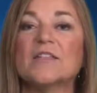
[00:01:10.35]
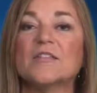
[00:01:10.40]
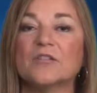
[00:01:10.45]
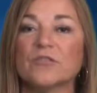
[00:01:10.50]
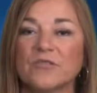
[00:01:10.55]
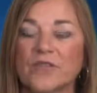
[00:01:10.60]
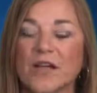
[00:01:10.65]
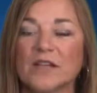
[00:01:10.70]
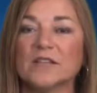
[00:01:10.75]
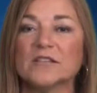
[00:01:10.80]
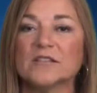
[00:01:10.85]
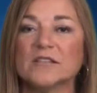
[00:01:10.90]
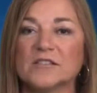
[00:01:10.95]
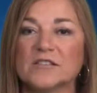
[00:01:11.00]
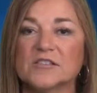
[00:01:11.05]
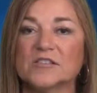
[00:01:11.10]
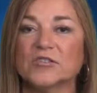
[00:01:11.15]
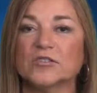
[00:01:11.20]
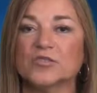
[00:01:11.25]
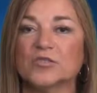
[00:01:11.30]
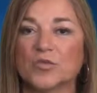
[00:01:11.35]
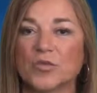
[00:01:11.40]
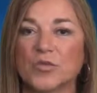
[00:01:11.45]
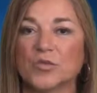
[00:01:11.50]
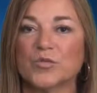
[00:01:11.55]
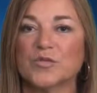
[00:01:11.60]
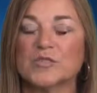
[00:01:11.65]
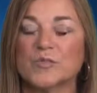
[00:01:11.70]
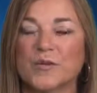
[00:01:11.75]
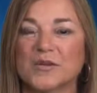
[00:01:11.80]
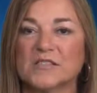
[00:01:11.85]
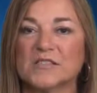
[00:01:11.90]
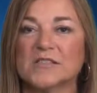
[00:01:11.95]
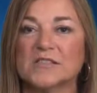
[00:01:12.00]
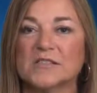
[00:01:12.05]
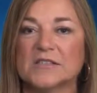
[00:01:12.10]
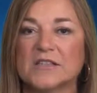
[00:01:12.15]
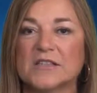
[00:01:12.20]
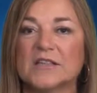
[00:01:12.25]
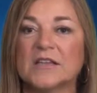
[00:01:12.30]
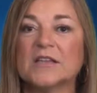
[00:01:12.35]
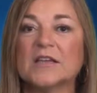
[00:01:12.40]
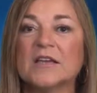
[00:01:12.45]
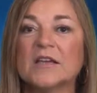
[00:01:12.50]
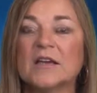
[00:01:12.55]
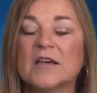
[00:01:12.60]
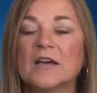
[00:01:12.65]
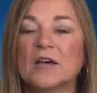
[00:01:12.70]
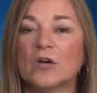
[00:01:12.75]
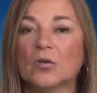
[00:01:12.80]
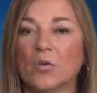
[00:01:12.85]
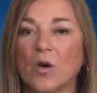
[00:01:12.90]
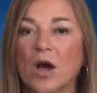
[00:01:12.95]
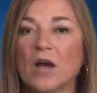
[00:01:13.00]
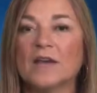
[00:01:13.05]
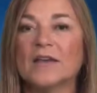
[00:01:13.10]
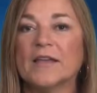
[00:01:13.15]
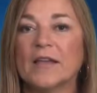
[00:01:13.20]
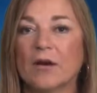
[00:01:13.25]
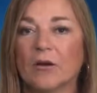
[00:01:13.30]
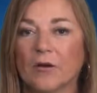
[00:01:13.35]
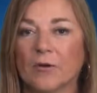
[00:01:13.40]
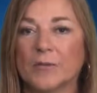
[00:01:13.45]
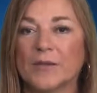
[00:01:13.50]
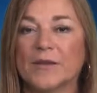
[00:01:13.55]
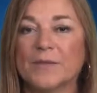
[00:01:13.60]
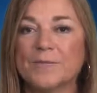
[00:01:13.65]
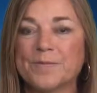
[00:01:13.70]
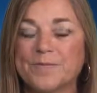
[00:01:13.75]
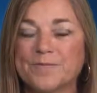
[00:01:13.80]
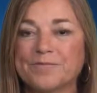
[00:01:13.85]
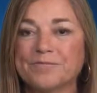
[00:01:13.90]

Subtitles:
they're valid concerns with respect to the Iraqi army.